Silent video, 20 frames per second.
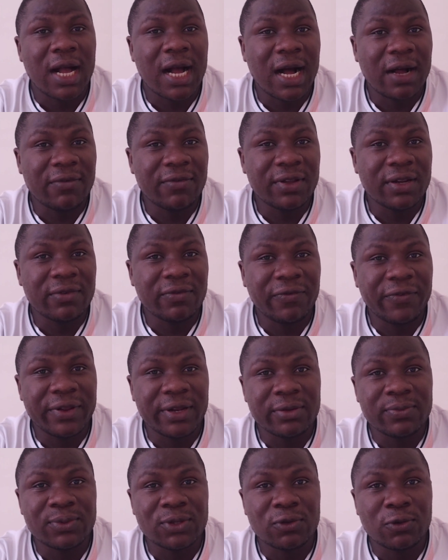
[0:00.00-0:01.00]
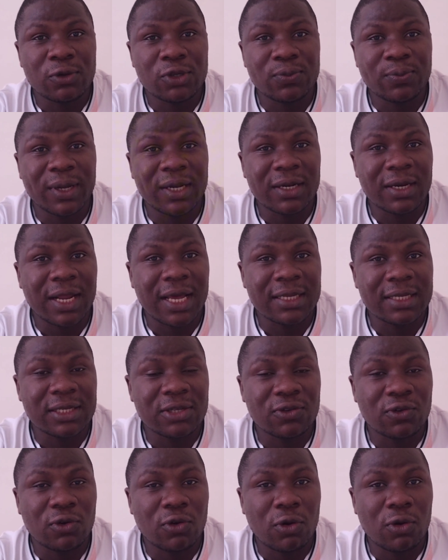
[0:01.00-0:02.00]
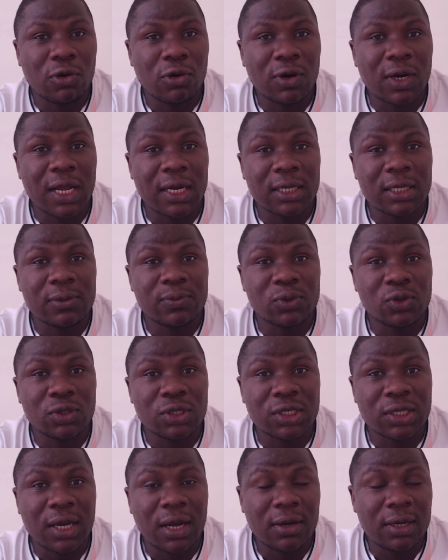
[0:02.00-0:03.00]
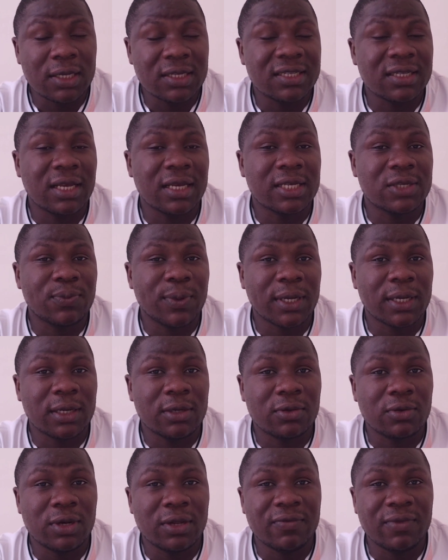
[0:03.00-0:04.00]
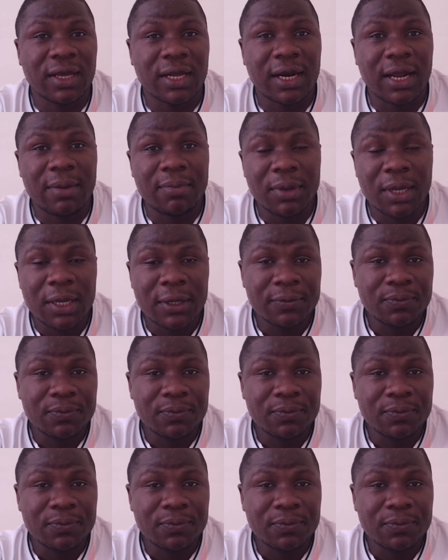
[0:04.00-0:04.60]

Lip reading: Calvin Phillips, who spent last season on loan at Ipswich Town, is expected to leave the club.